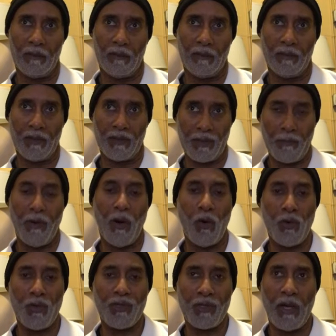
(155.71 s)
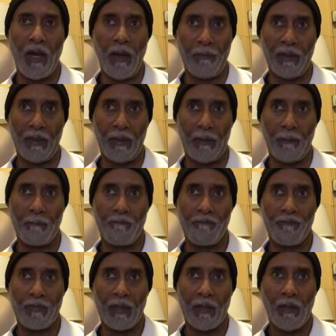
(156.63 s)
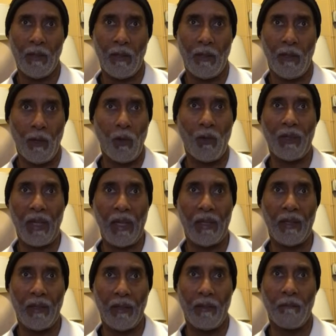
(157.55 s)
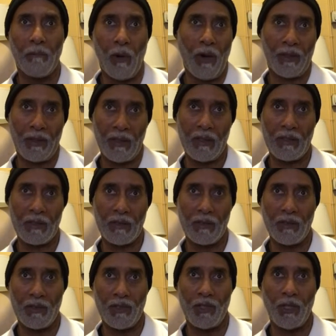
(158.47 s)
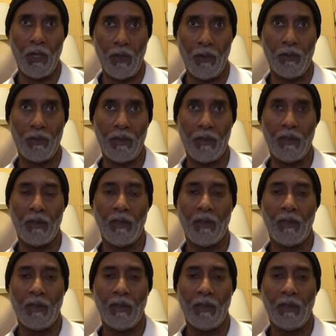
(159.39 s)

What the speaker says: the supposed copy located in Marquis Jean